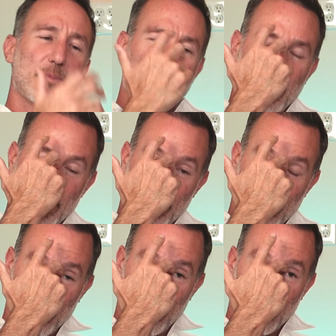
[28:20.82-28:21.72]
it's
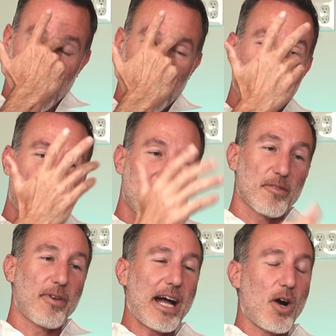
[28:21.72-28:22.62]
because just because
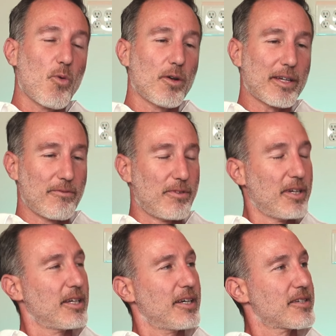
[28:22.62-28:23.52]
of how well
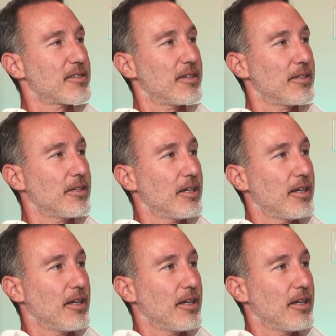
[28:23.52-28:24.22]
NVIDIA has done.